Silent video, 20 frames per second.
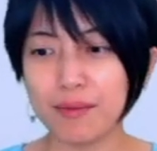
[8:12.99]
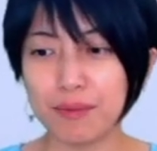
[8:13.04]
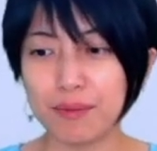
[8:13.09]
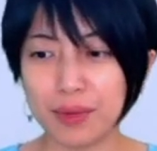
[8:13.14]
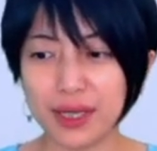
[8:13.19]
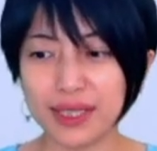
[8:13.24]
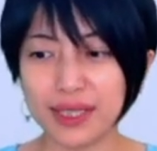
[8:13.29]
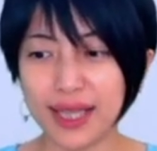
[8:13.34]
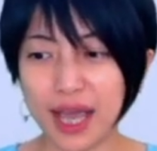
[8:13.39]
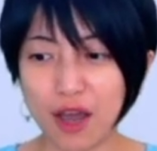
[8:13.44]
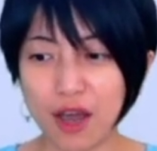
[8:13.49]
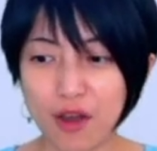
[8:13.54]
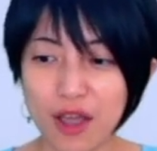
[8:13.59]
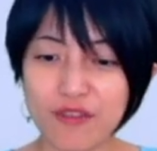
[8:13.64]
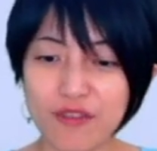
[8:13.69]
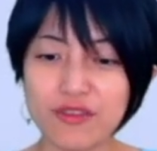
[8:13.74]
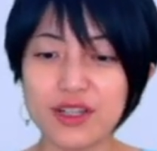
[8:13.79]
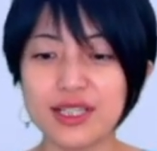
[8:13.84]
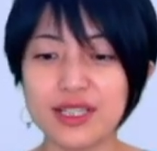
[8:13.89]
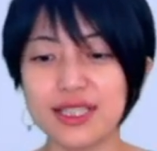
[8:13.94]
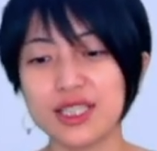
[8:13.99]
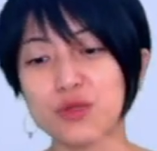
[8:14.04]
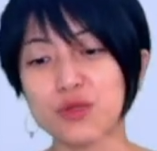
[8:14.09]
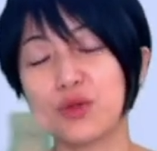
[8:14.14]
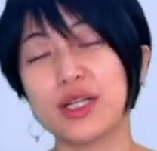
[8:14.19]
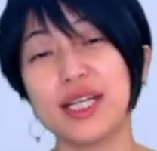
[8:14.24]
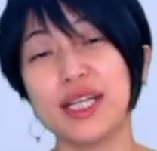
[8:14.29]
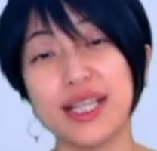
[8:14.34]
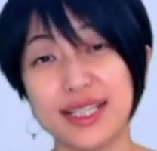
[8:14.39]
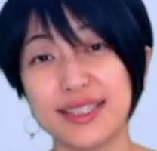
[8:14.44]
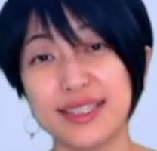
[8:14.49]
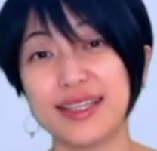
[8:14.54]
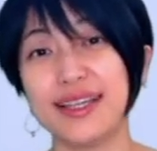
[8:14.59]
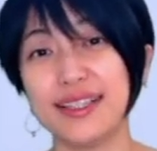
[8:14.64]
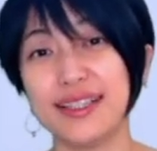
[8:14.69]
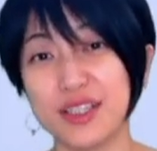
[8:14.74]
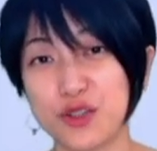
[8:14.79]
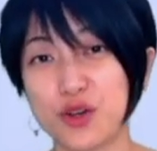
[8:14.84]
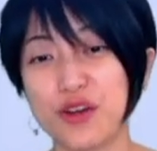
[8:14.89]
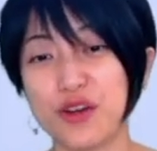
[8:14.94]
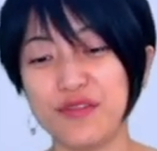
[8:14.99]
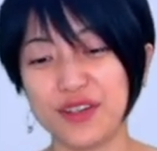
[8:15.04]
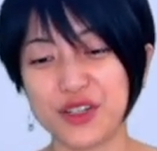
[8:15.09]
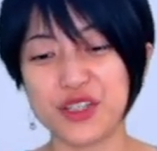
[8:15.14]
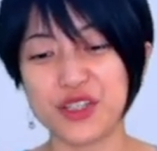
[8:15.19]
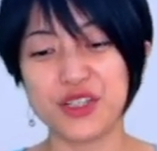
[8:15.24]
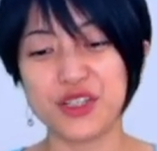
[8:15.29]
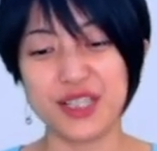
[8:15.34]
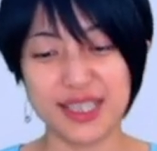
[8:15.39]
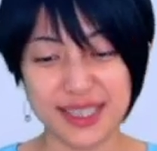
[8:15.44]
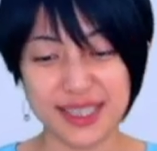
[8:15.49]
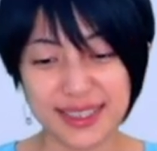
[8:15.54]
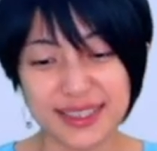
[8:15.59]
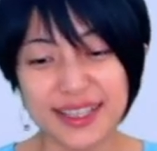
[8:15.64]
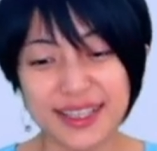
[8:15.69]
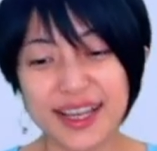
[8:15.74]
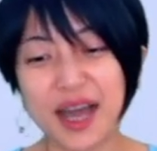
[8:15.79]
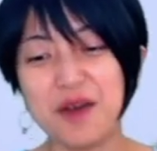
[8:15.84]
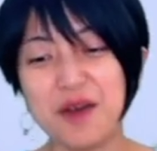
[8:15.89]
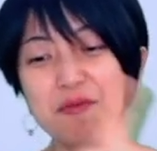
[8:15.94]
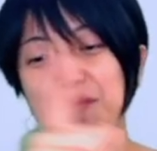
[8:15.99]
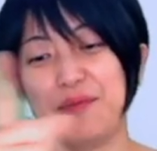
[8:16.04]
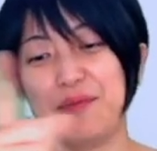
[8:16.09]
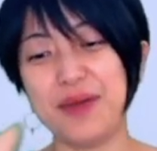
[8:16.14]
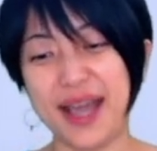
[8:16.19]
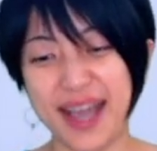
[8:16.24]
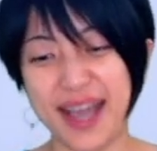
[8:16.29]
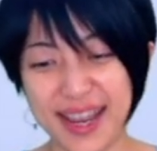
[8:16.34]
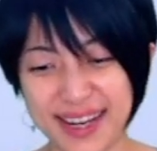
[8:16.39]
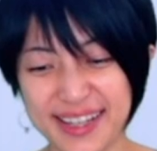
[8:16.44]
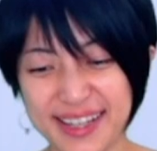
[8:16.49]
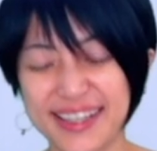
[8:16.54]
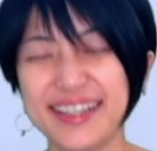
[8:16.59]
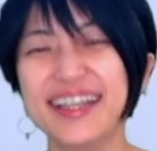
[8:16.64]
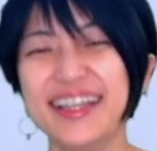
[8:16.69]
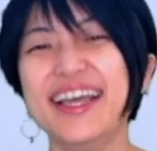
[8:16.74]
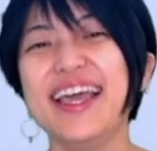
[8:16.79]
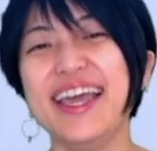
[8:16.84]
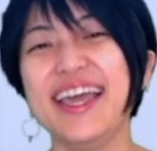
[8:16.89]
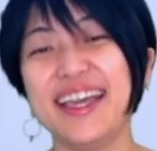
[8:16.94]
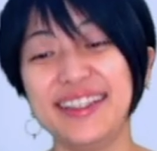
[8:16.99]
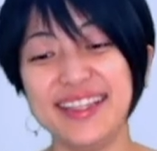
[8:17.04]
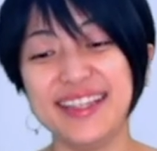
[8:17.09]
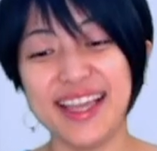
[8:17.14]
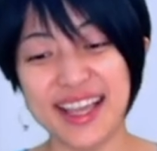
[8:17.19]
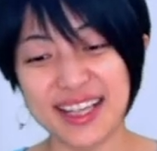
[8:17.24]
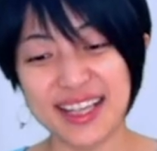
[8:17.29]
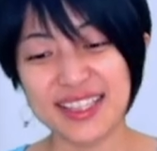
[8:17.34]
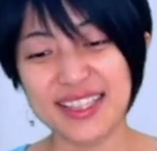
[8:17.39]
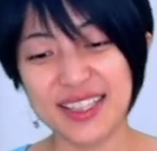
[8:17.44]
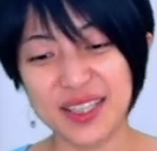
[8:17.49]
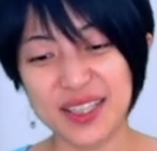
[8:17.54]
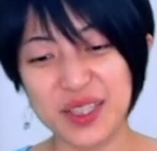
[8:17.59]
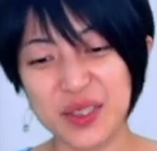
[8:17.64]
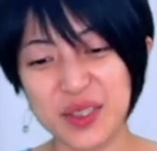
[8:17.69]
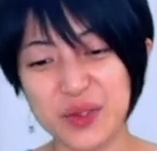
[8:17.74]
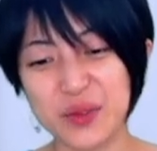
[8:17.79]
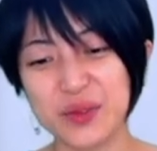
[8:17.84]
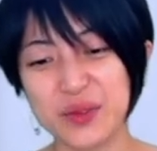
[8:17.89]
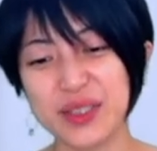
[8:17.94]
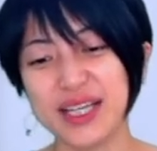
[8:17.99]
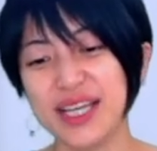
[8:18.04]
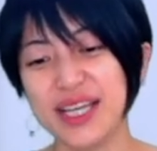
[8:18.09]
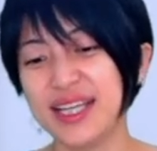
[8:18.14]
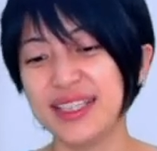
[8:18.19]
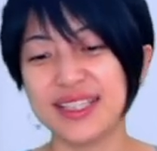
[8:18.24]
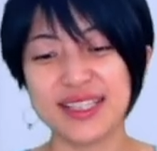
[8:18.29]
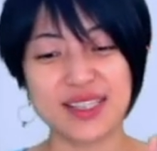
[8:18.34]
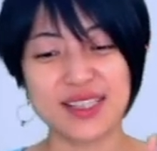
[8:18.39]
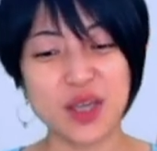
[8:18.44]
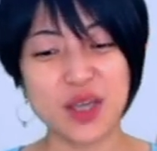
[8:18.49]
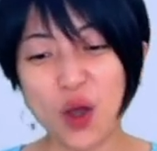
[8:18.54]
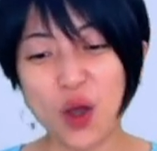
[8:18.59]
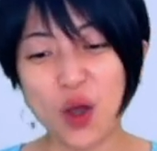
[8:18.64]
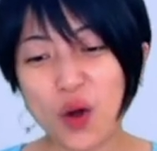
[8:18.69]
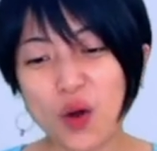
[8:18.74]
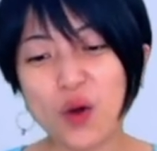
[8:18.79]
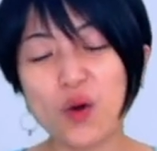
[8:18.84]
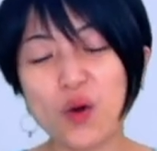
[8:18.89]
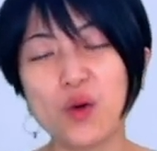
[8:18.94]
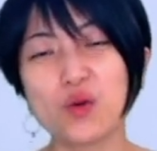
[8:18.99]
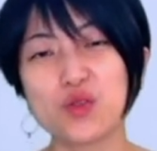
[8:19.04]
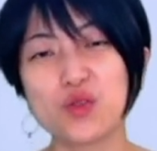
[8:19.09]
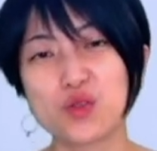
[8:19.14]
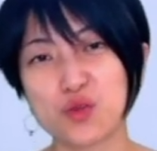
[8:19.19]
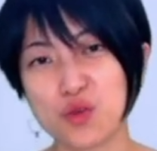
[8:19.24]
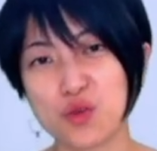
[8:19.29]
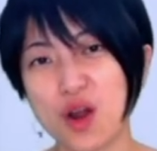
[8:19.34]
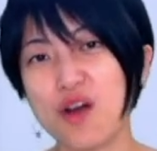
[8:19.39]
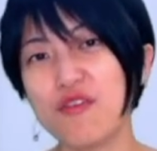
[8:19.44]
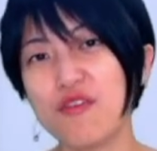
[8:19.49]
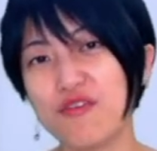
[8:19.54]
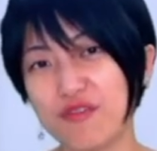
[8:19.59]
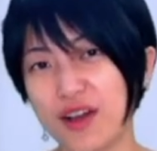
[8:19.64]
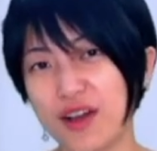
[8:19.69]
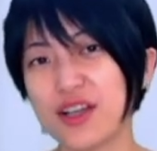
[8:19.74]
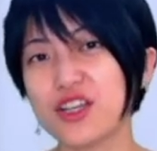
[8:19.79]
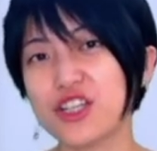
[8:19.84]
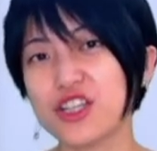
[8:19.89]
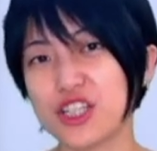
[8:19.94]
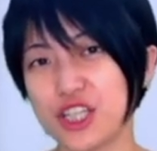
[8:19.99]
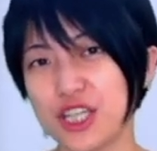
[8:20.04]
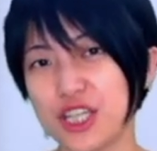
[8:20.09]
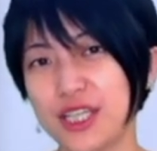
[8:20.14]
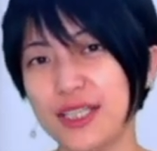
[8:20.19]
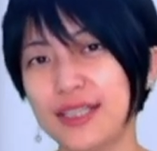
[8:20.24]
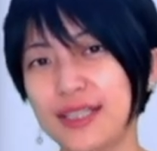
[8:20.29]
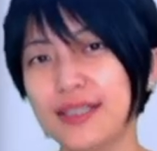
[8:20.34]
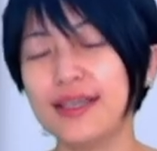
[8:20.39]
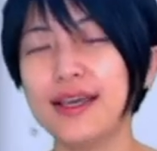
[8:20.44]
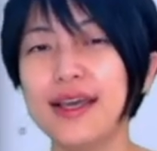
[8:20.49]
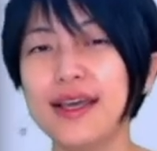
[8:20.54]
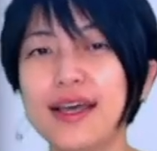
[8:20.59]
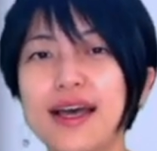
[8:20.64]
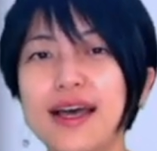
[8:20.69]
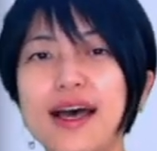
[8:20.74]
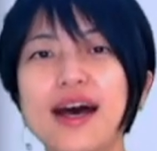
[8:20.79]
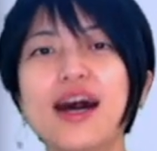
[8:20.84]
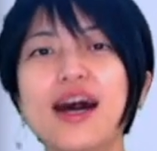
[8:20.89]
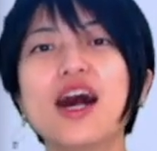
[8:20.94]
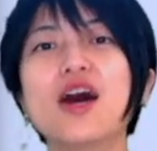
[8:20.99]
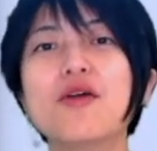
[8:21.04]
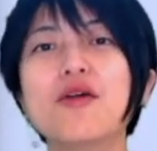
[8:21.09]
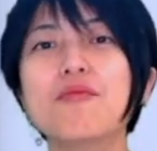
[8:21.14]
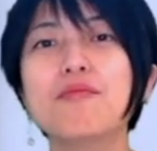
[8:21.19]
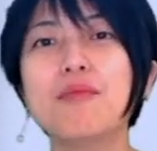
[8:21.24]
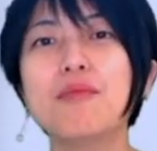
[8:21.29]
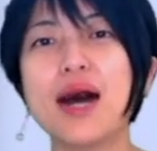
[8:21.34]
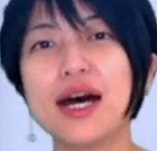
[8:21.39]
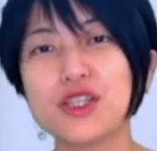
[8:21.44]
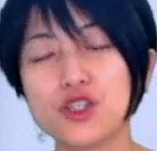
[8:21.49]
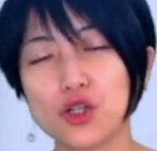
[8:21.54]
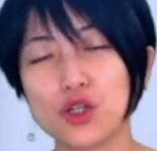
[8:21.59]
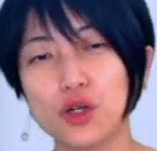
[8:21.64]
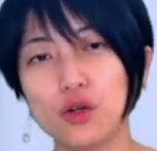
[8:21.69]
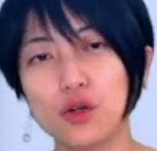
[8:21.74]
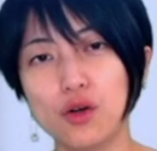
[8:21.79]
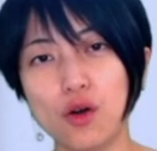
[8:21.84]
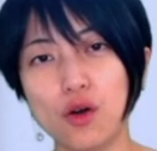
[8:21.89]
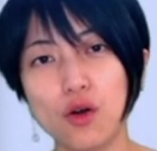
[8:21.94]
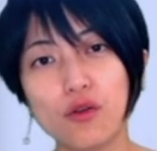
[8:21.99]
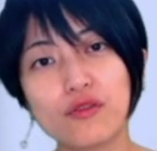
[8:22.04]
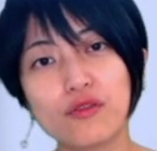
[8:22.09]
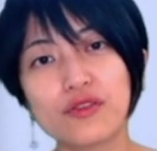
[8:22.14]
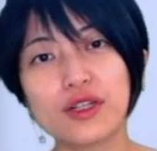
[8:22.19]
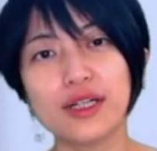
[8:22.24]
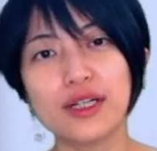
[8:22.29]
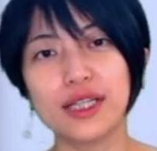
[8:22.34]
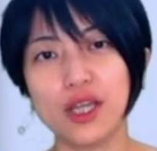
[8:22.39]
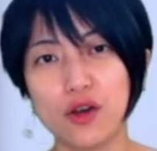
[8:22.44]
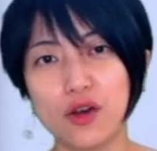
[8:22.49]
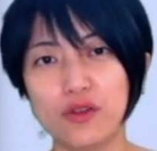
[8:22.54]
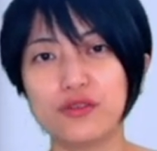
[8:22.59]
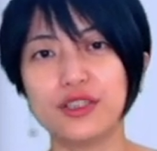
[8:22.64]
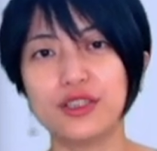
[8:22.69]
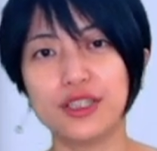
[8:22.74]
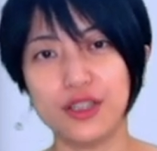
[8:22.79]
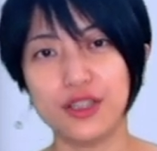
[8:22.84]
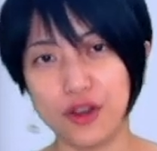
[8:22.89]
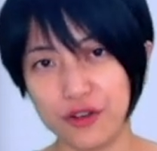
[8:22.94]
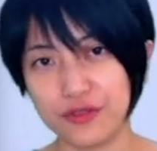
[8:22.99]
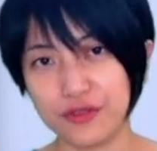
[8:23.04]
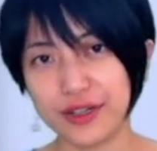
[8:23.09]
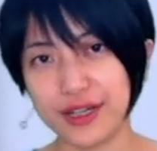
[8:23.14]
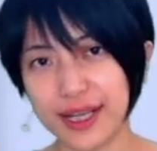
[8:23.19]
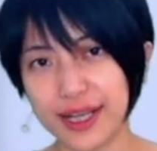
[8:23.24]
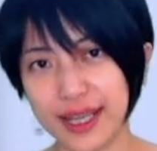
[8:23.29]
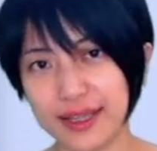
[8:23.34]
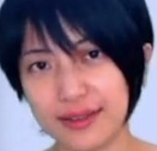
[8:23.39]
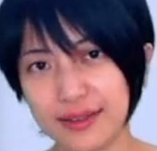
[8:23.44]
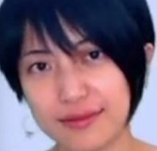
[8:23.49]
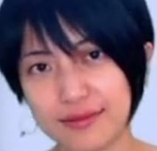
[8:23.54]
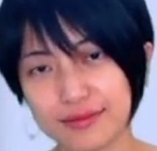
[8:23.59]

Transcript: But however, since we're inside a draw function, it's going to come back and execute this whole draw function module over and over and over again.